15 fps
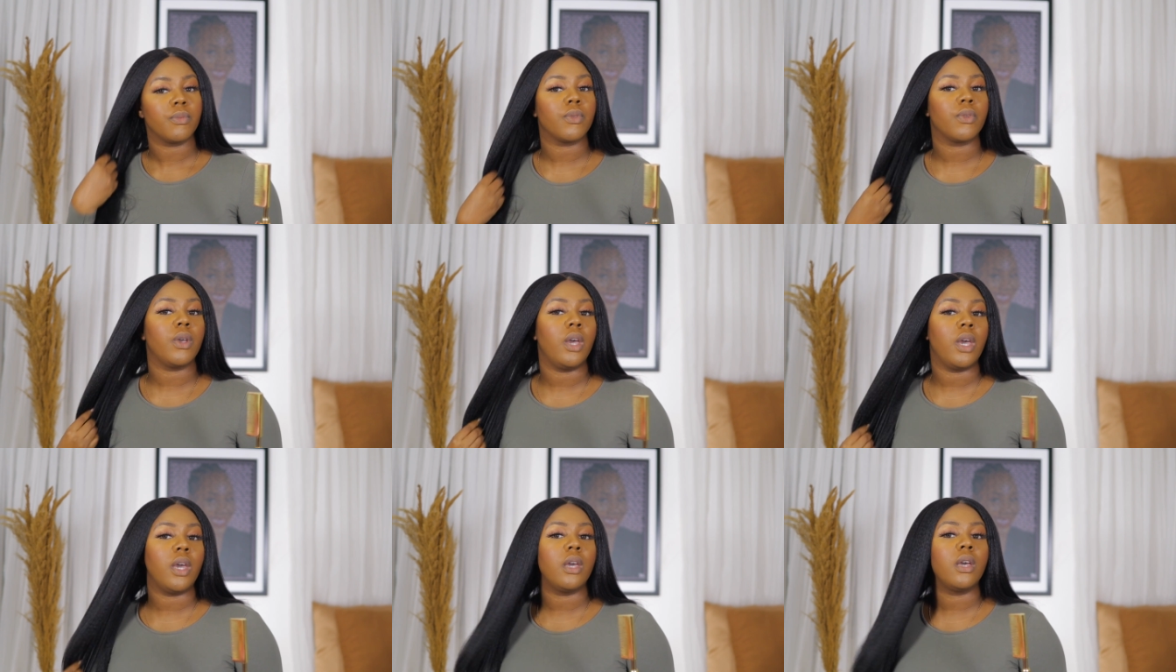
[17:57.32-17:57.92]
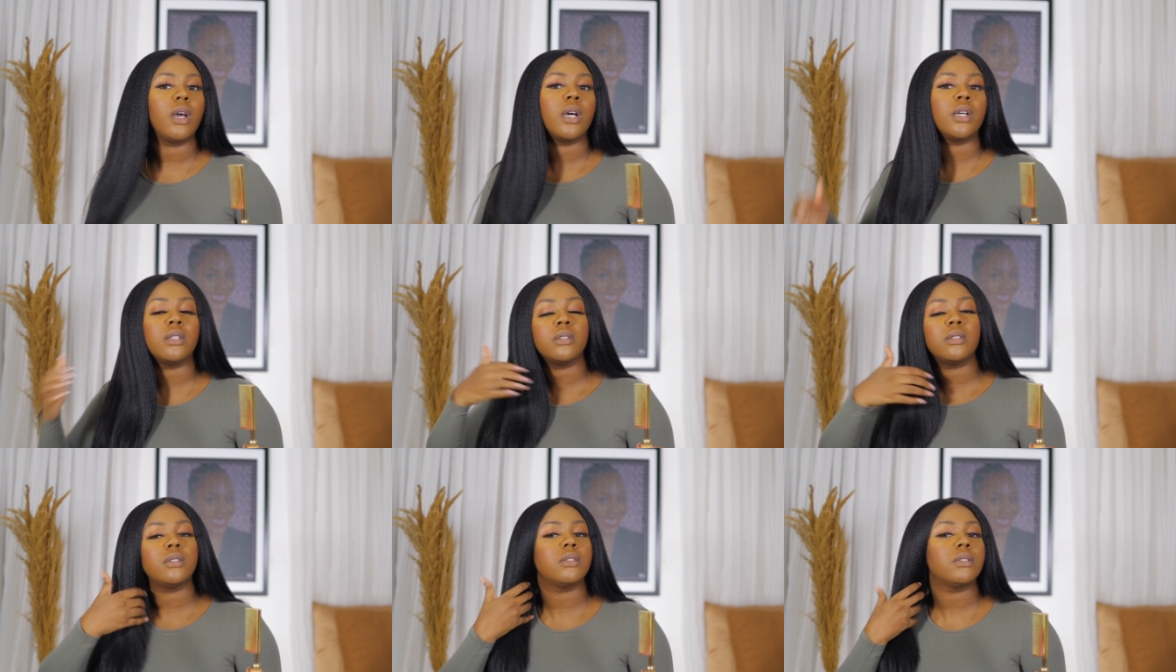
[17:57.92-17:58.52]
Okay,
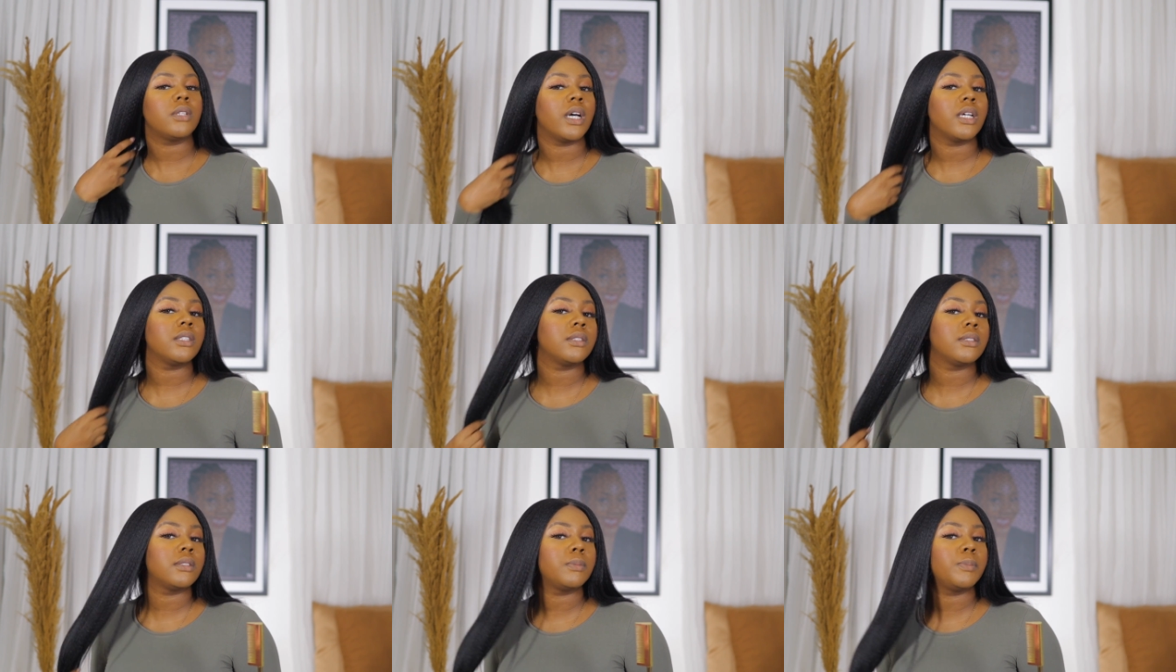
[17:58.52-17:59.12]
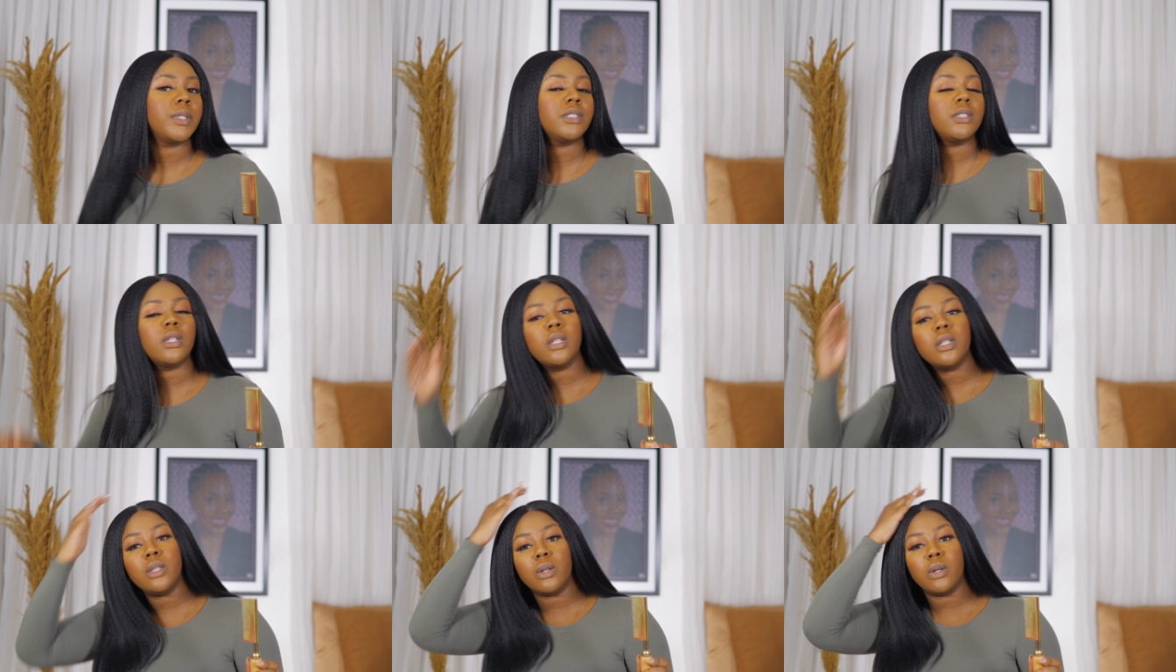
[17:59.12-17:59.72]
and that's
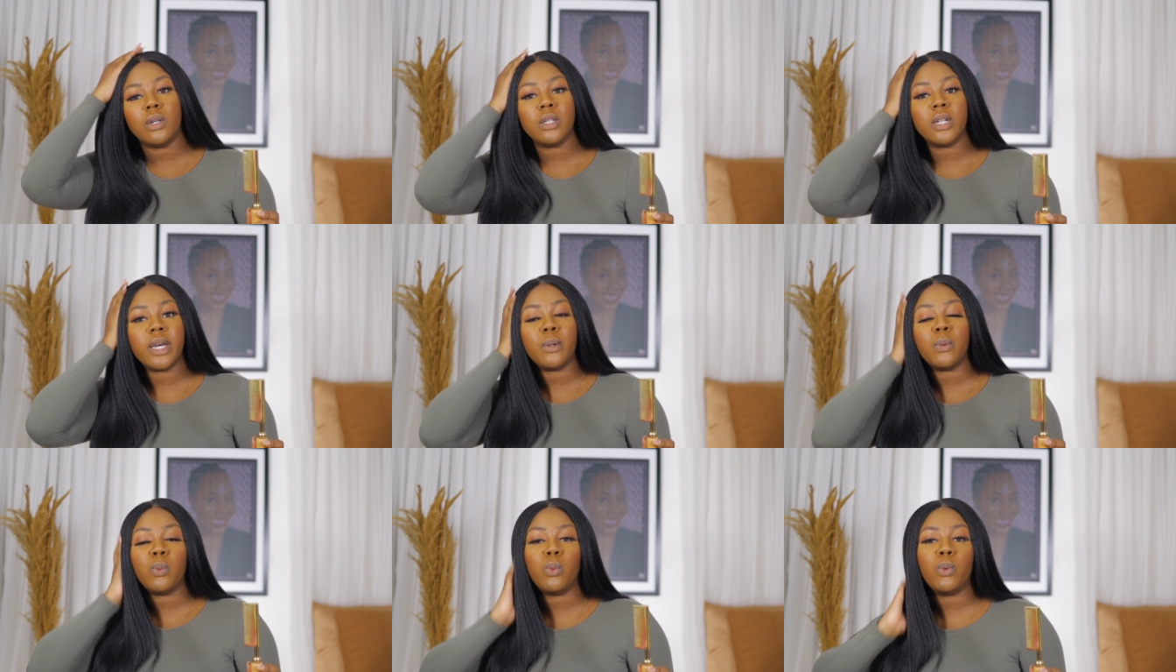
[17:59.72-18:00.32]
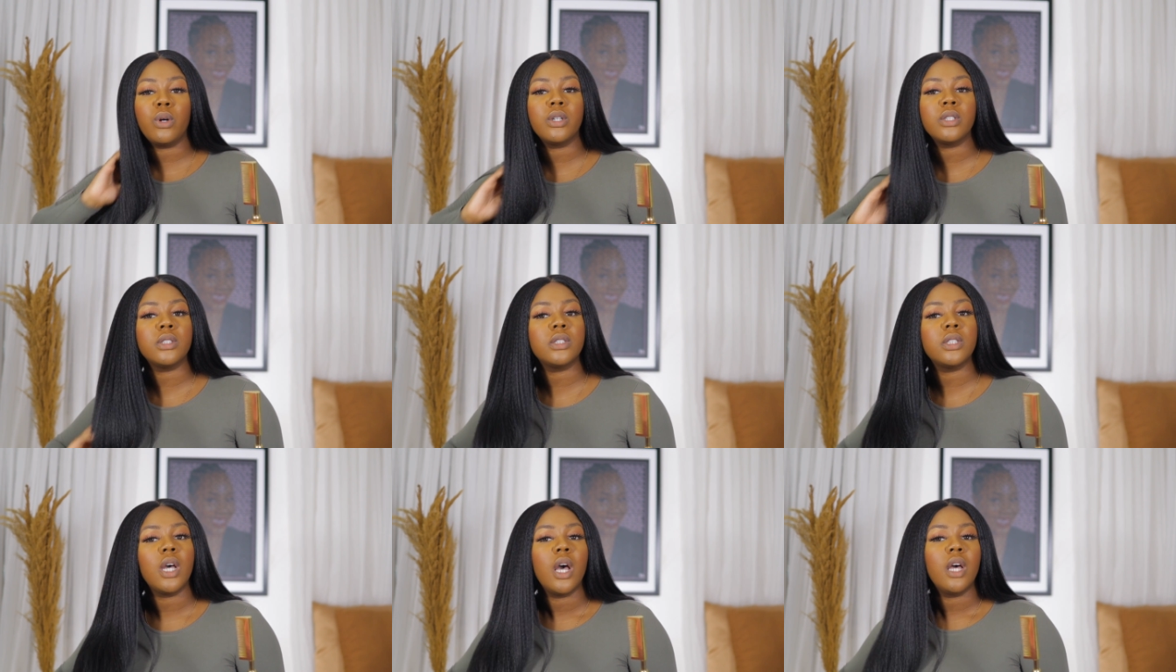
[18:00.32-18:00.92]
basically all I
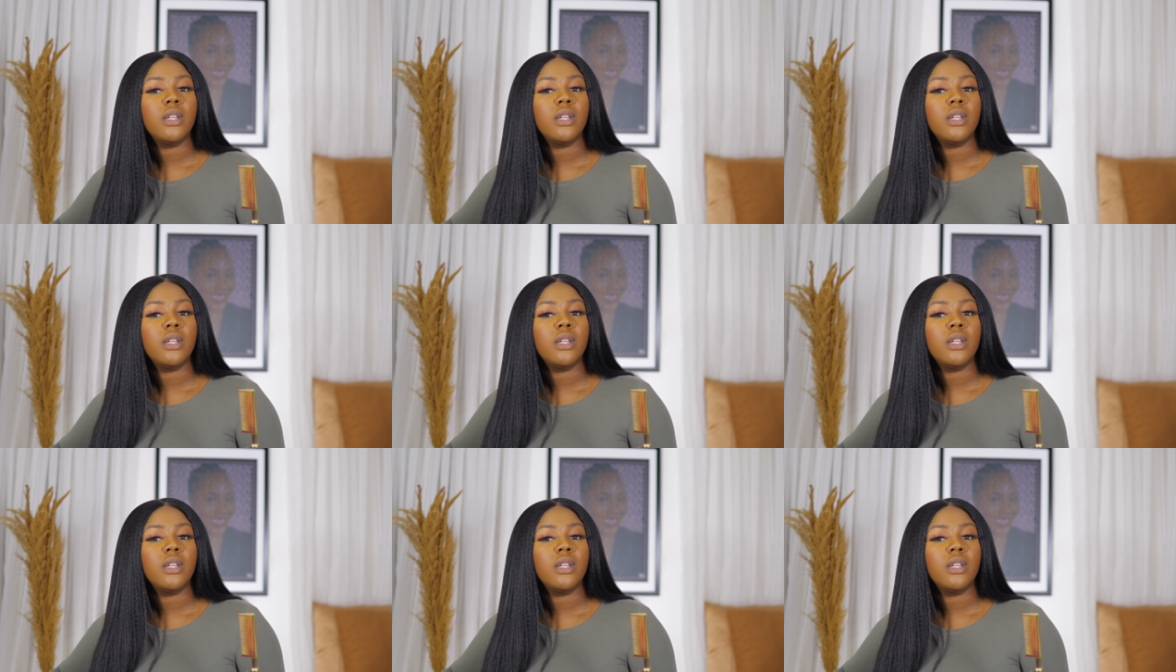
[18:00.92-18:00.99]
want.